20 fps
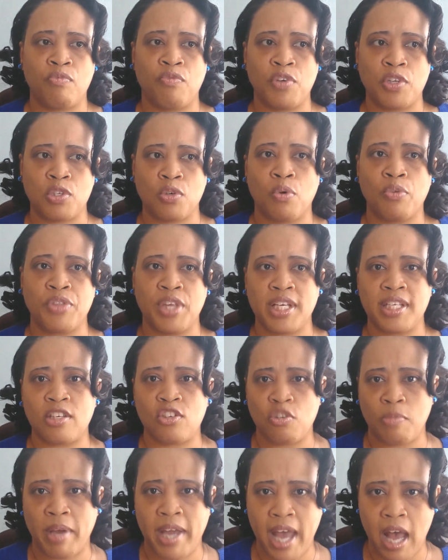physical things
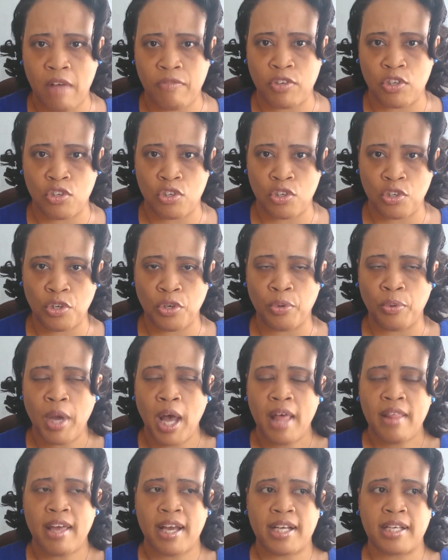that you may have to do
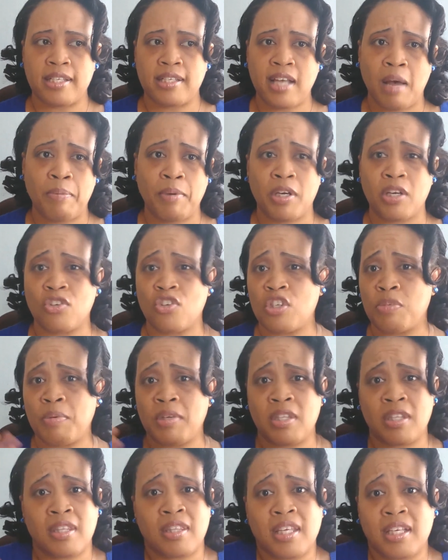that can stop you. It could just
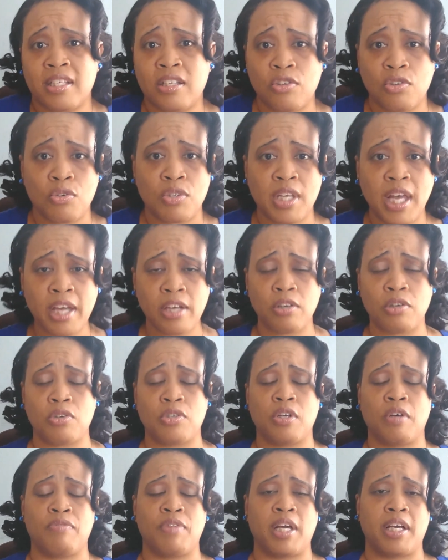be the things that you say to
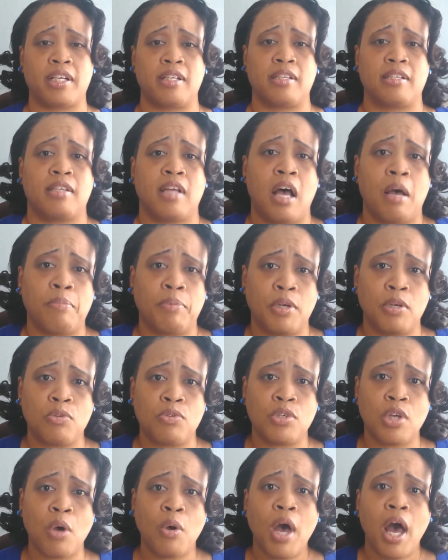yourself that can stop you.
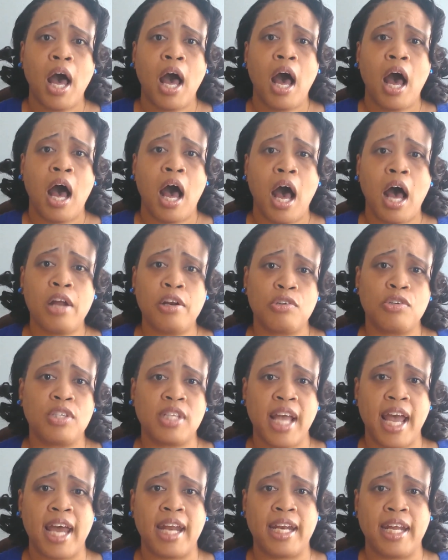So
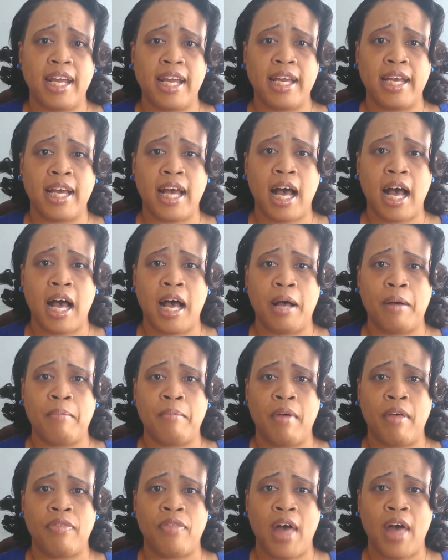understanding
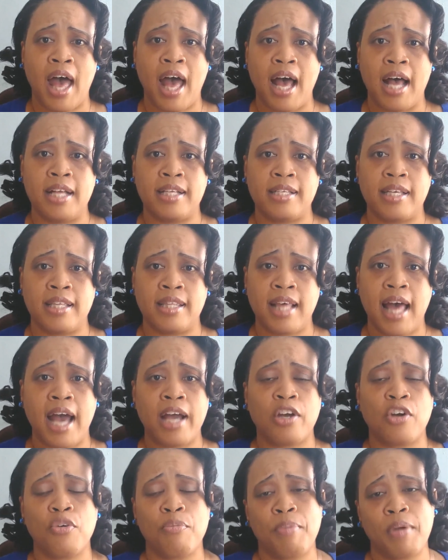
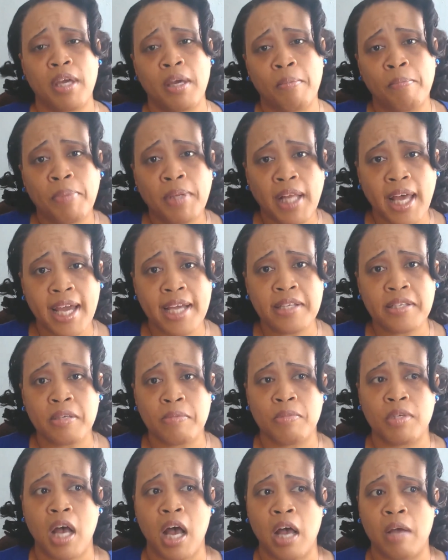that could be in place
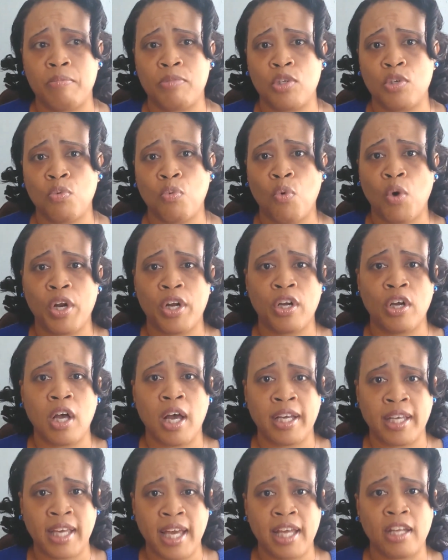sometimes, you want
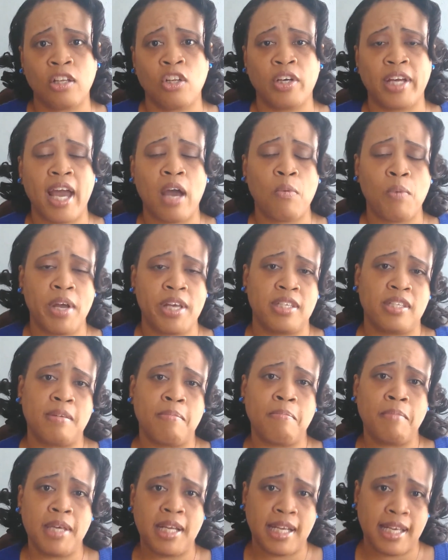to, again, look at ways to
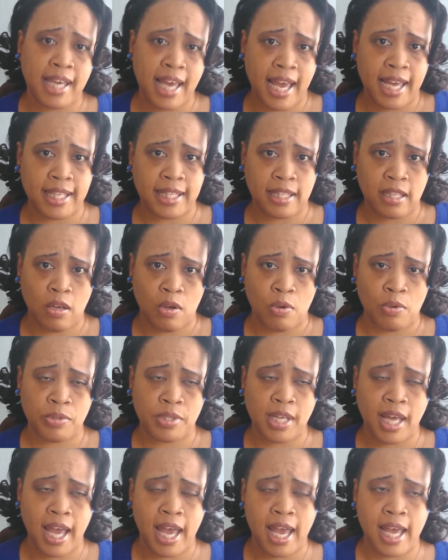mitigate
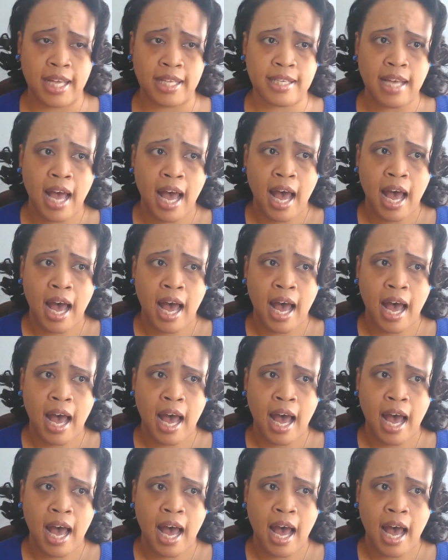those, and